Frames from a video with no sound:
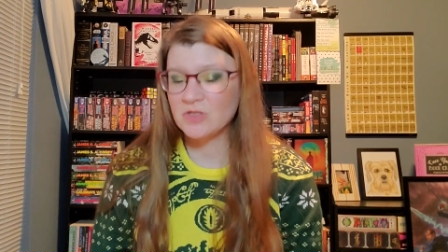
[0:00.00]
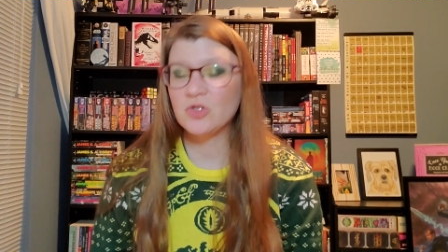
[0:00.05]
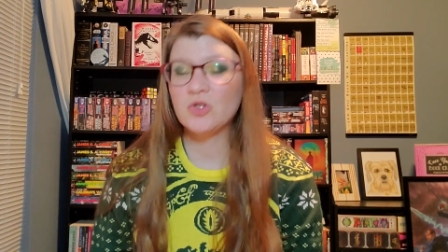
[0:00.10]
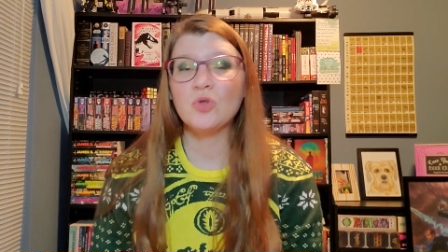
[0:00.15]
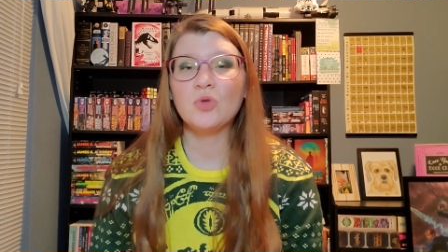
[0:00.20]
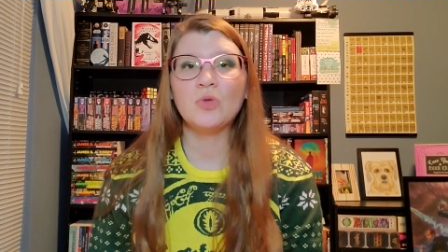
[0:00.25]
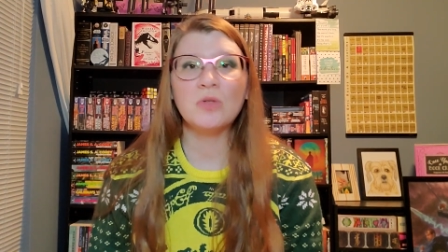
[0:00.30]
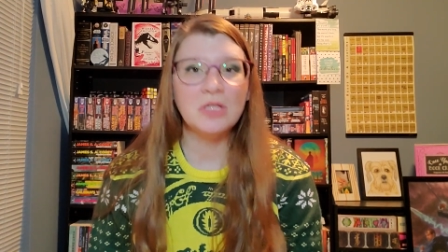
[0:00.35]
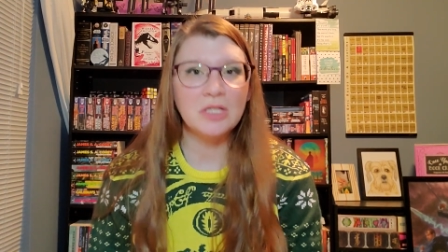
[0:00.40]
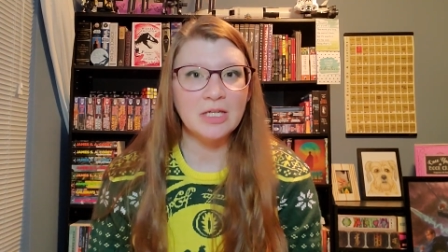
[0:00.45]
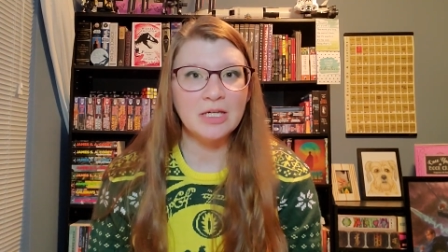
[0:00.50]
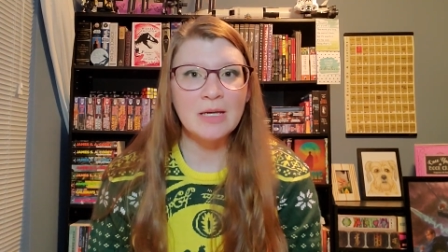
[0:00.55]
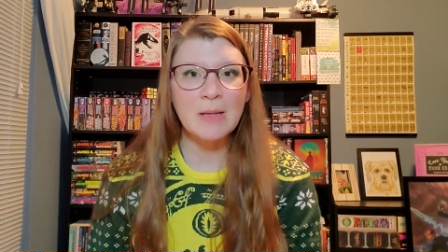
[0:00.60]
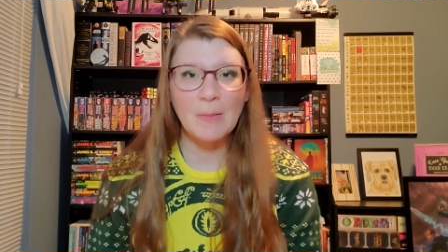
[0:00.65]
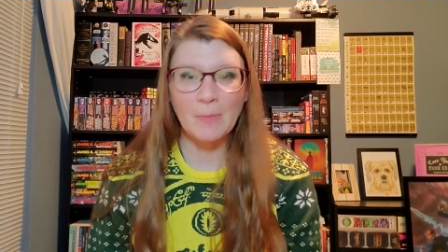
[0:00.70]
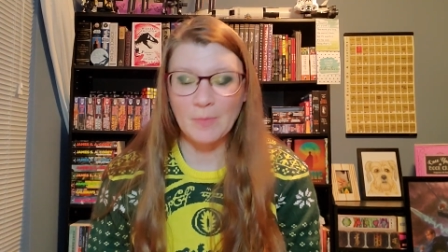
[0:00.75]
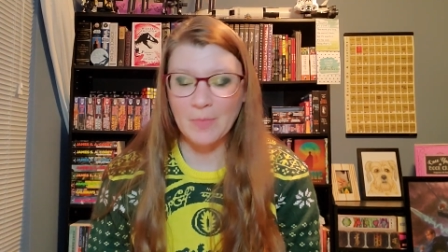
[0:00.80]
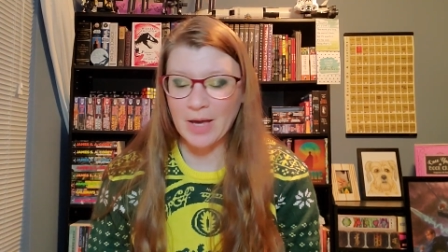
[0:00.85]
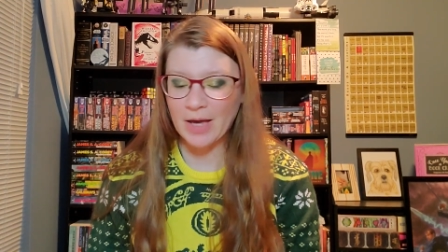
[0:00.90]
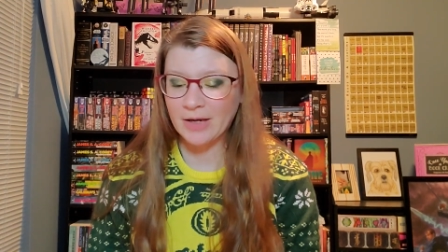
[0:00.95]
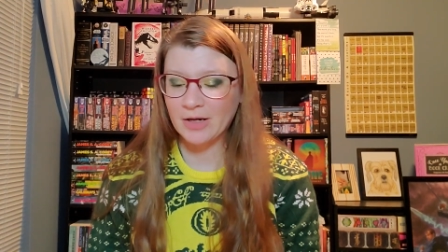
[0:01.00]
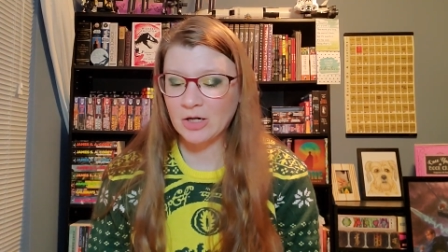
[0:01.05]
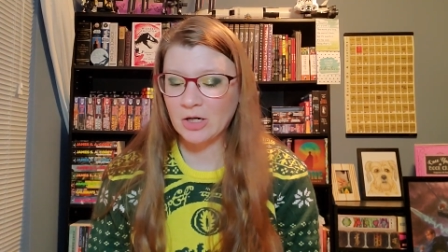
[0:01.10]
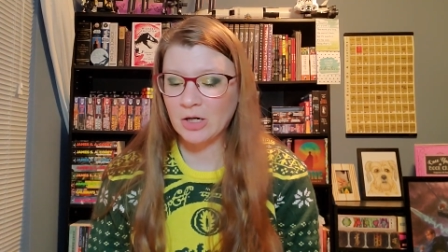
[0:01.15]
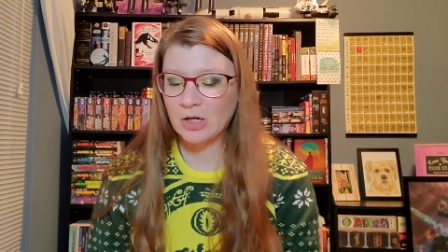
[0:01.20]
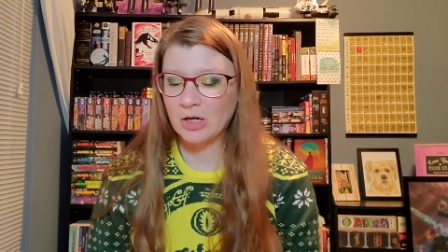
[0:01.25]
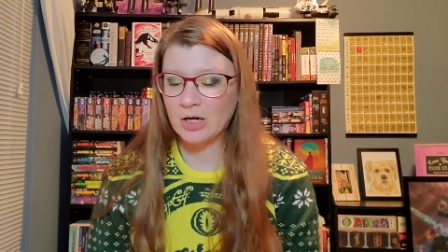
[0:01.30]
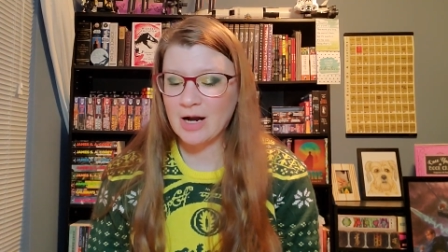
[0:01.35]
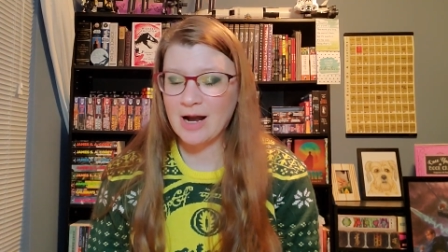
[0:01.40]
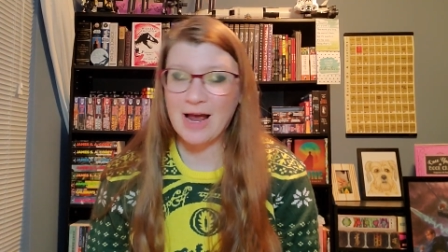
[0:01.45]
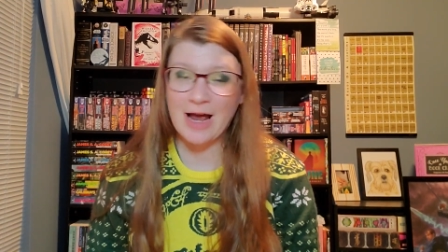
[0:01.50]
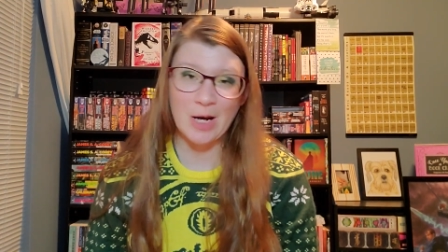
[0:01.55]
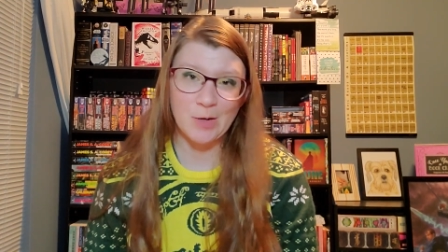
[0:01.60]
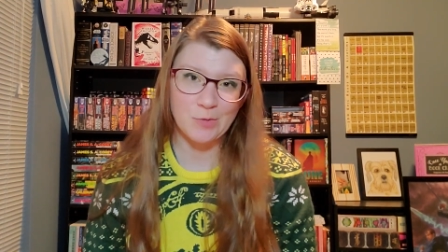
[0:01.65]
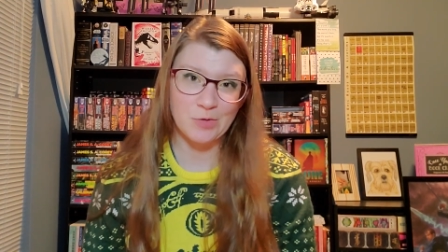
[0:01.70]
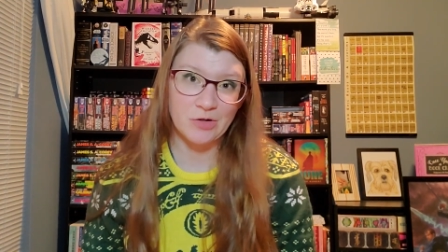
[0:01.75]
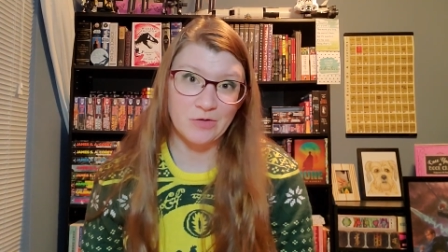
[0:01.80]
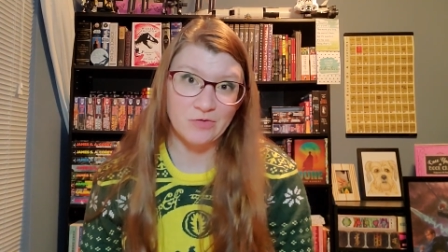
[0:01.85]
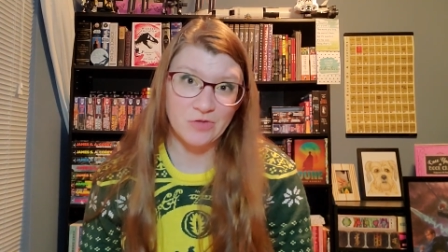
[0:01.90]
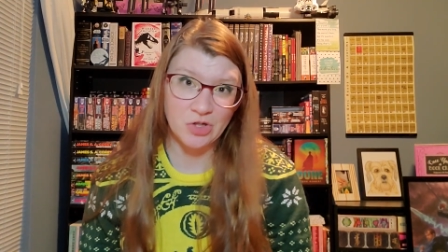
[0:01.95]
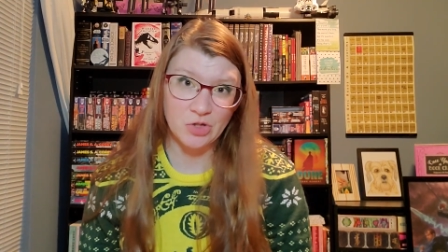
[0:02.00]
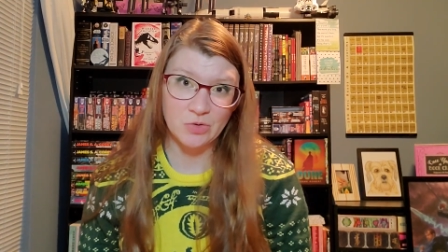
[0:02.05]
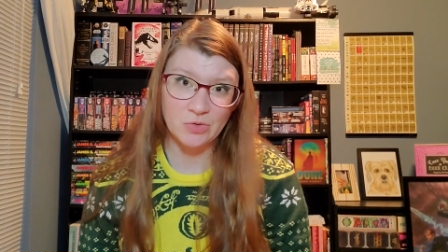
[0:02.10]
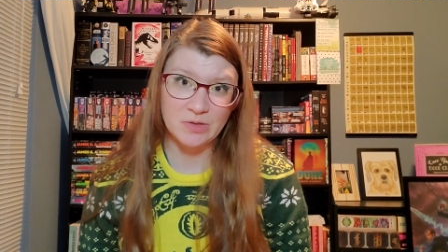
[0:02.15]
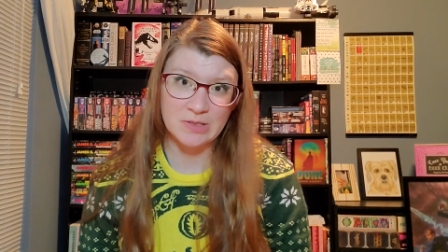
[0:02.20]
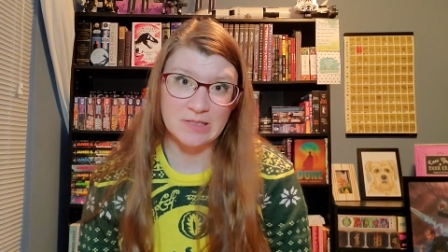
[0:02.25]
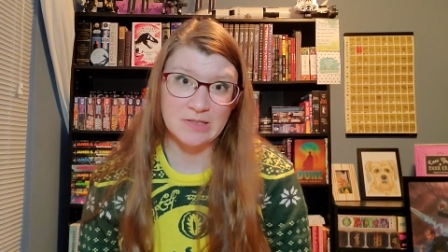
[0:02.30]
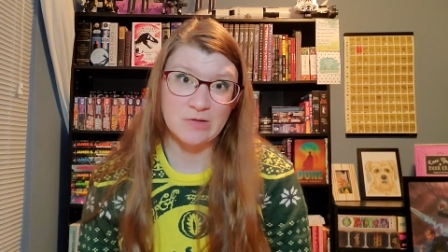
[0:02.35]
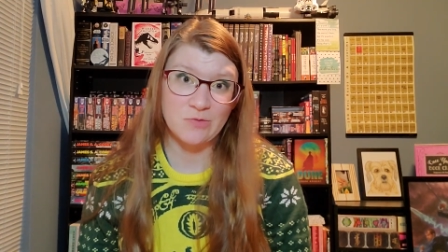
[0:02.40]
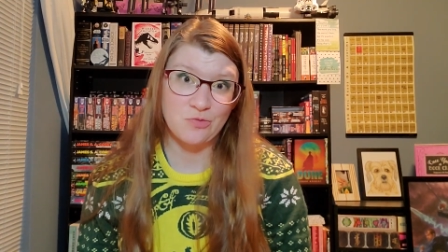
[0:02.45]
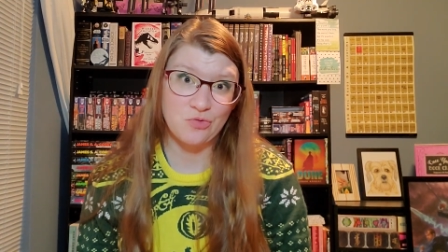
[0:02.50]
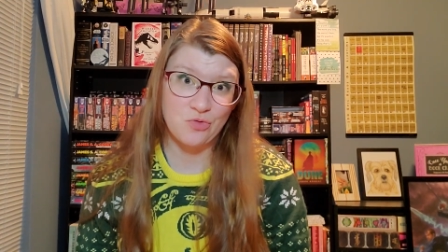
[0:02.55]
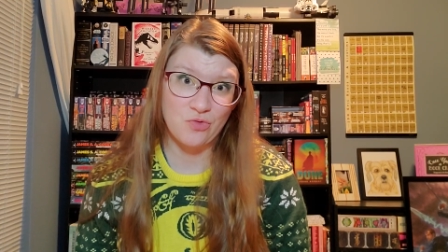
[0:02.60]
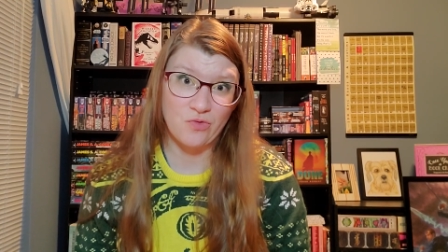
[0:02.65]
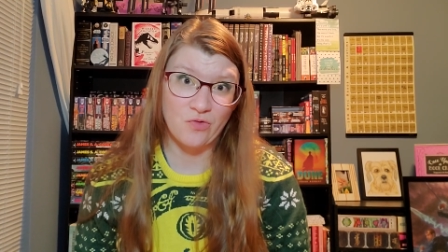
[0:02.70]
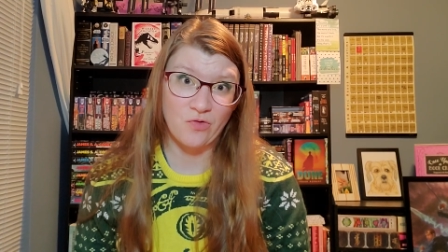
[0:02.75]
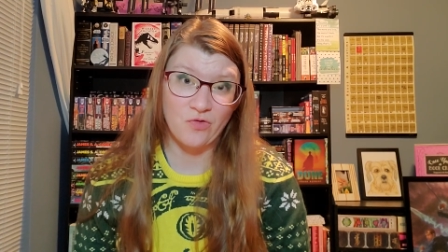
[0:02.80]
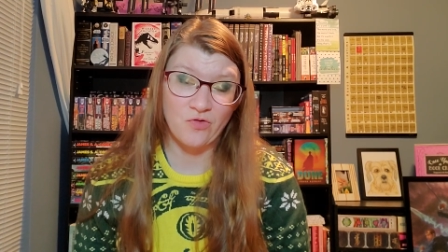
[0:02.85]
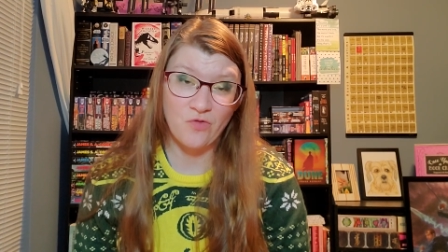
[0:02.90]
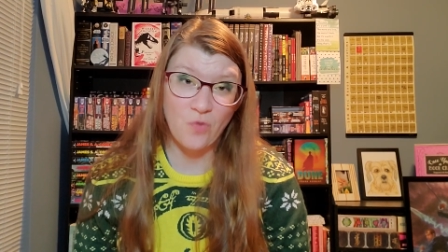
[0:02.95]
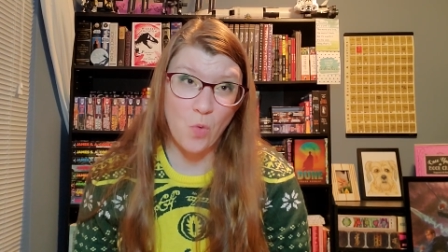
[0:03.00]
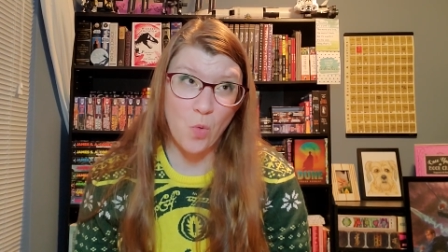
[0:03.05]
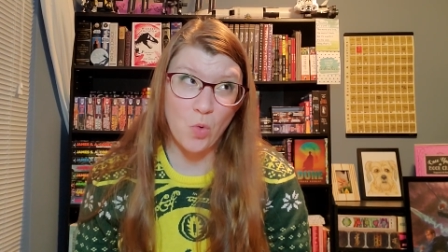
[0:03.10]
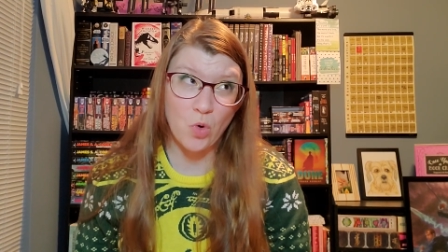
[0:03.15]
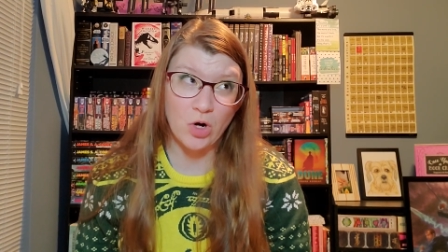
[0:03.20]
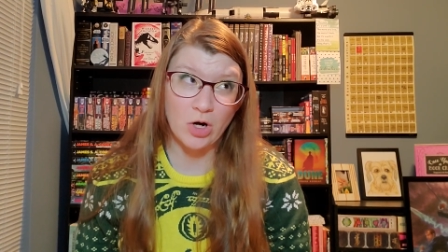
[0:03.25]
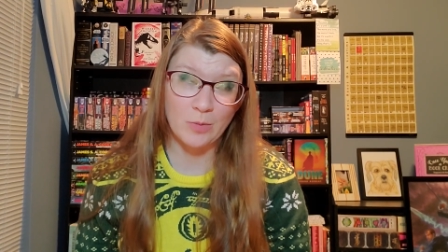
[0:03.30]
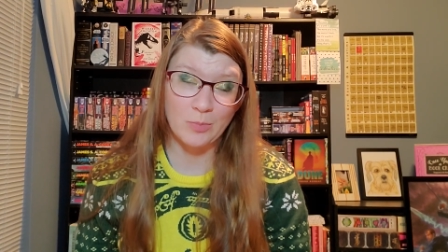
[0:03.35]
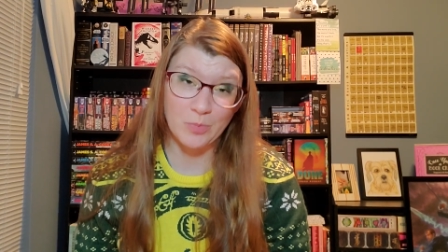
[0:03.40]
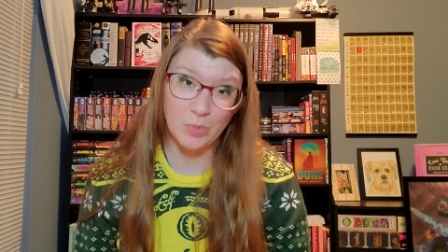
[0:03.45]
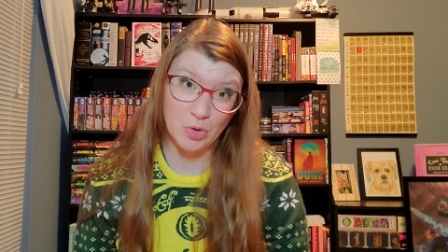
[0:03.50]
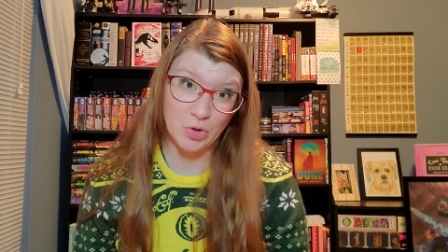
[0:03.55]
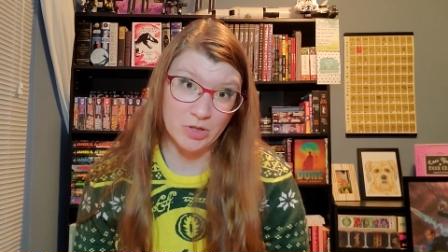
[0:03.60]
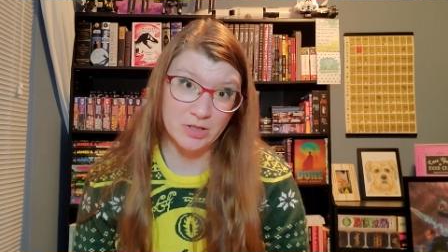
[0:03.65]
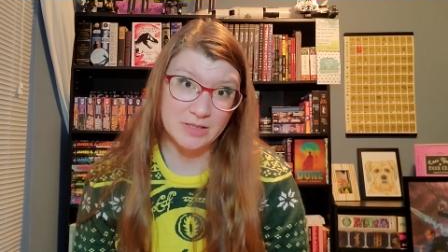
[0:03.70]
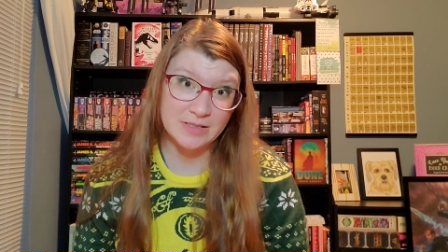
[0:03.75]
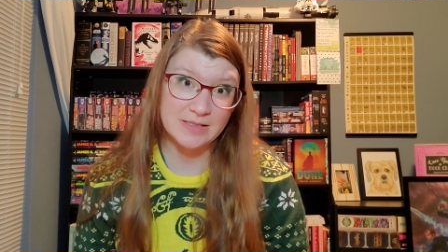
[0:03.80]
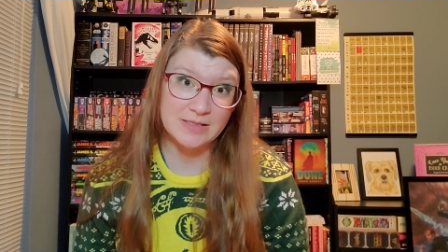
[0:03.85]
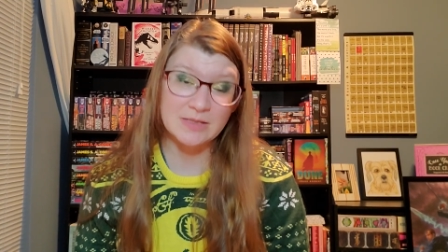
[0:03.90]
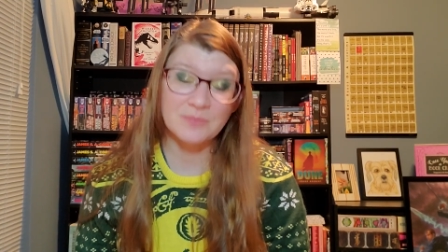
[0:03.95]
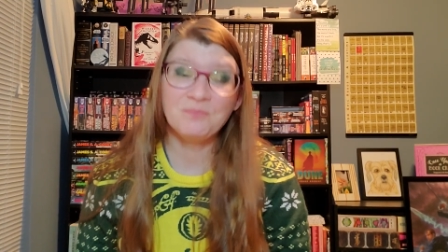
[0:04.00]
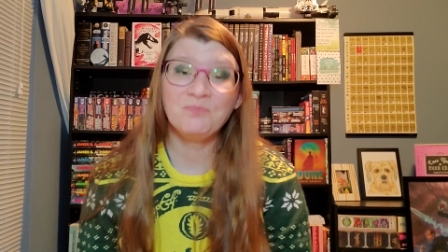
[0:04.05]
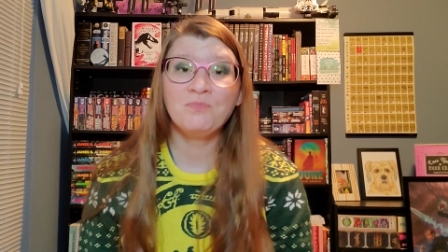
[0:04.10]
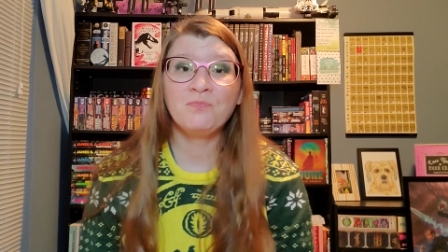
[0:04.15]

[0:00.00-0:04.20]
to get better at reviews for books.